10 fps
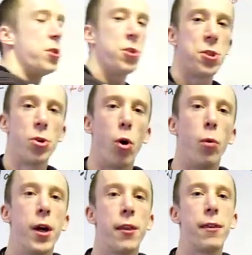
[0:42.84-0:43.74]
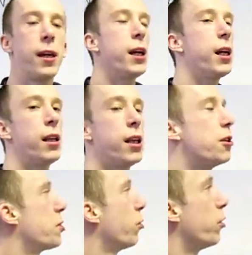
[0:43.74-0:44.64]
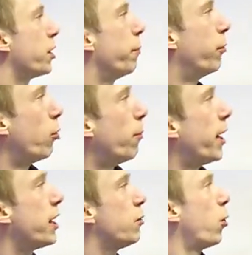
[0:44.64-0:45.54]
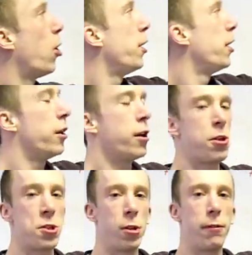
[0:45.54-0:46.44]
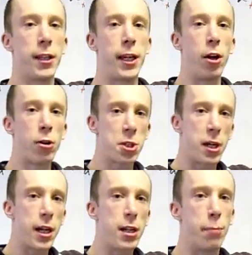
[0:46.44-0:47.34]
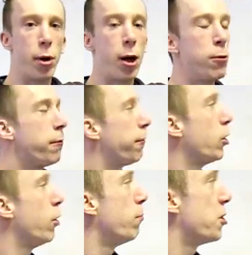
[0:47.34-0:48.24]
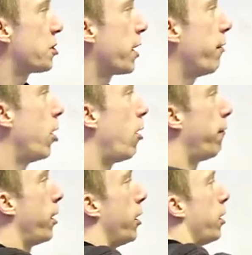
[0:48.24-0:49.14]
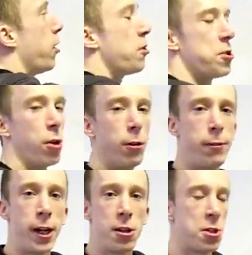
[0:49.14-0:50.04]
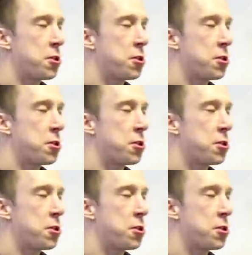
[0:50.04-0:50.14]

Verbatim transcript: you just saw with the, the sodium bromide one, sulfur dioxide, brown fumes is given off. Sulfur is a